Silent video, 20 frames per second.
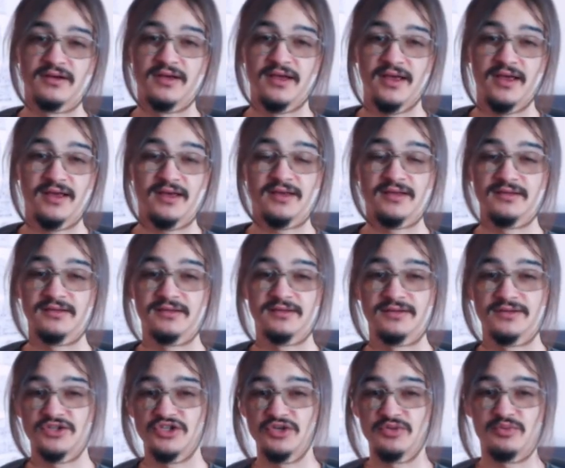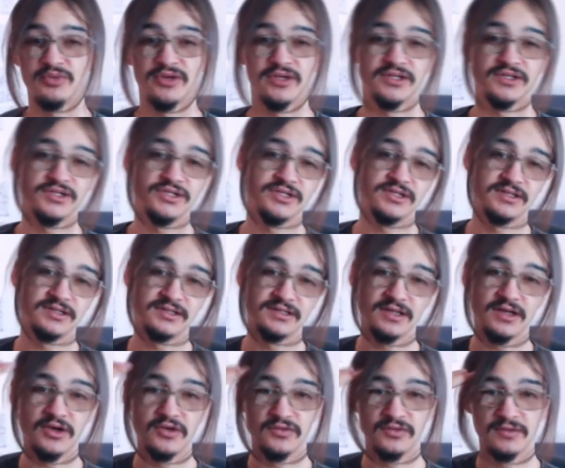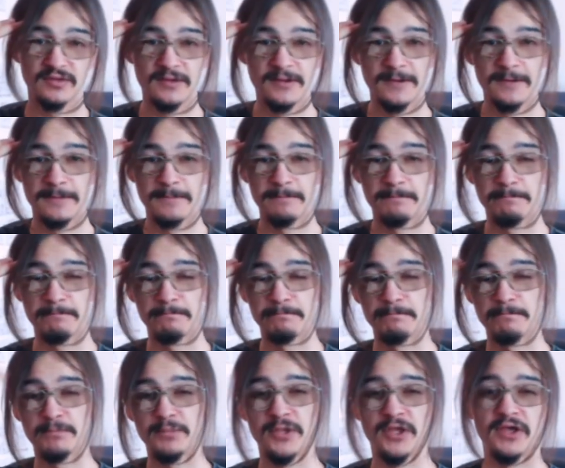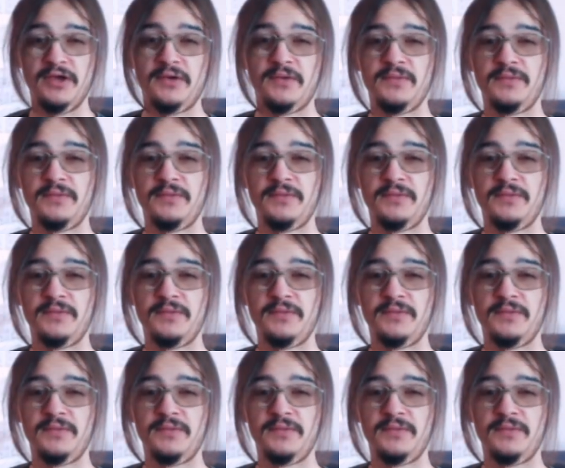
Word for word: And Ciprian G is out. Bam.